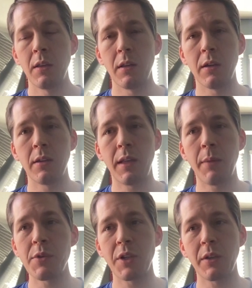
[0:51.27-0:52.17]
The
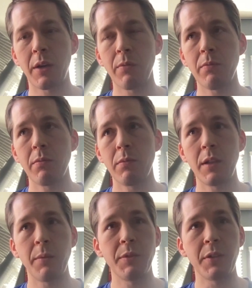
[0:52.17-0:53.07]

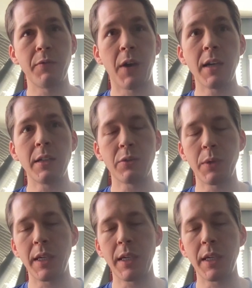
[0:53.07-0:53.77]
imaging findings